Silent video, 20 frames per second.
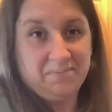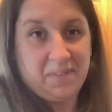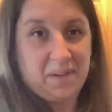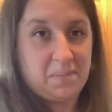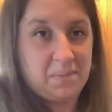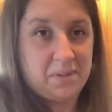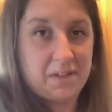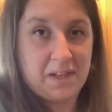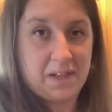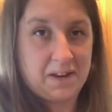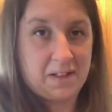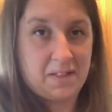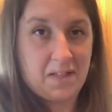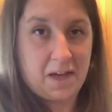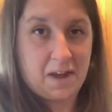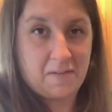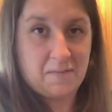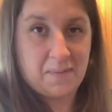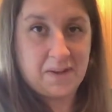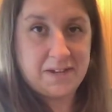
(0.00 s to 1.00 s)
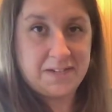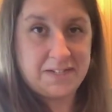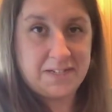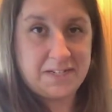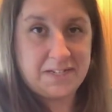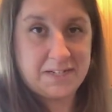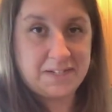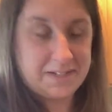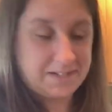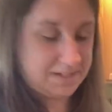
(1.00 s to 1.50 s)
I plant a lot of my
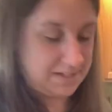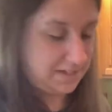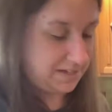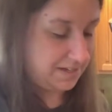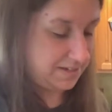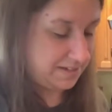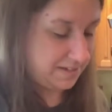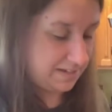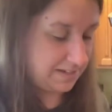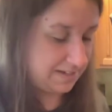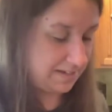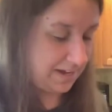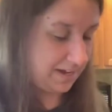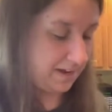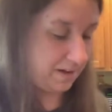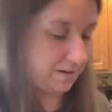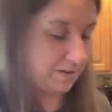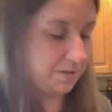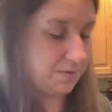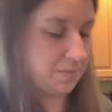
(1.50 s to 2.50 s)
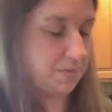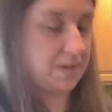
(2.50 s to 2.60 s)
seeds in these containers